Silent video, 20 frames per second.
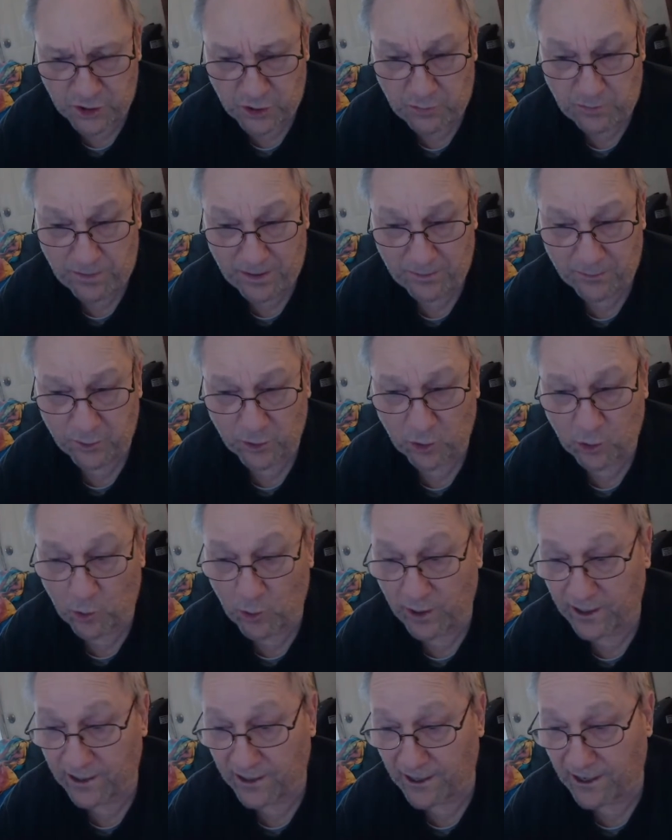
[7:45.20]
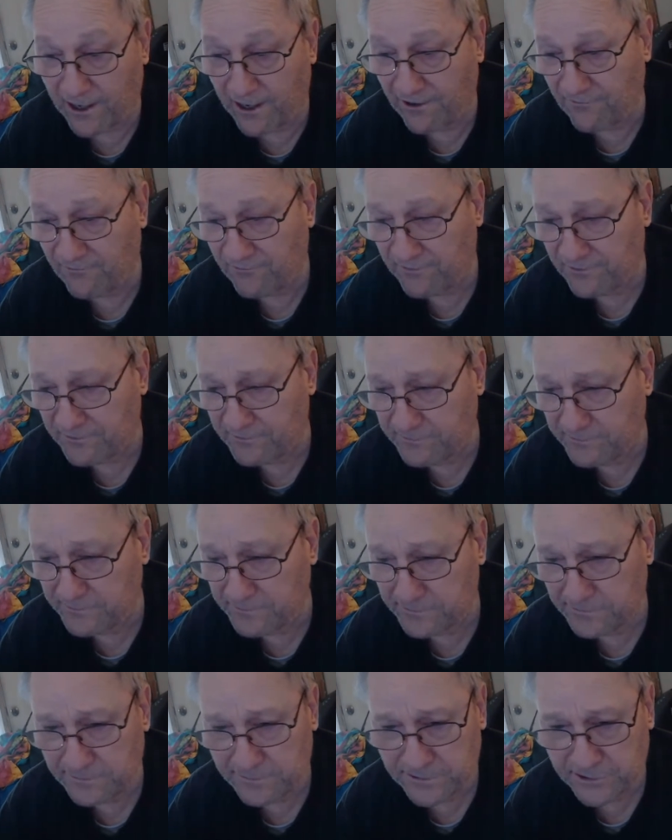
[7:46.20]
2 people going live.
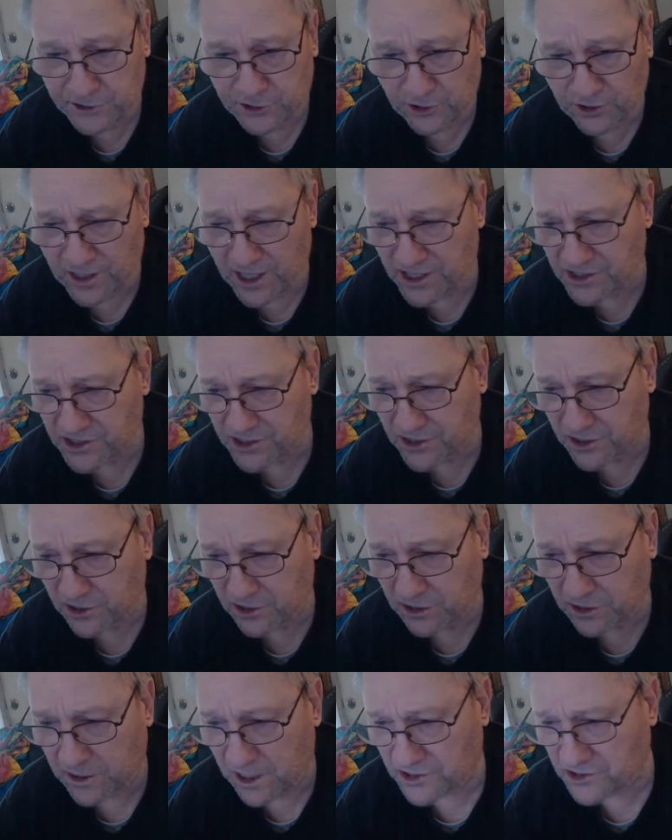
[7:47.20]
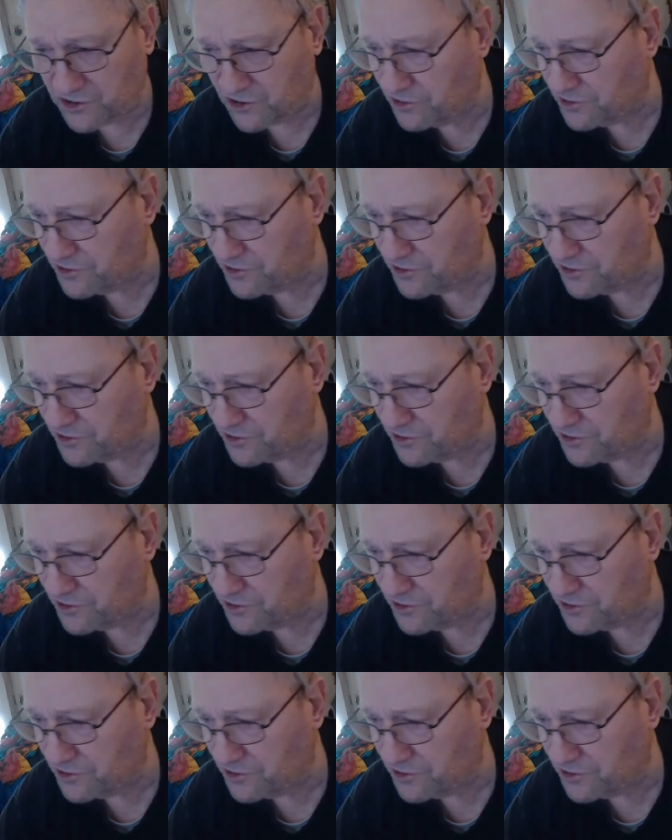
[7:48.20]
So that's a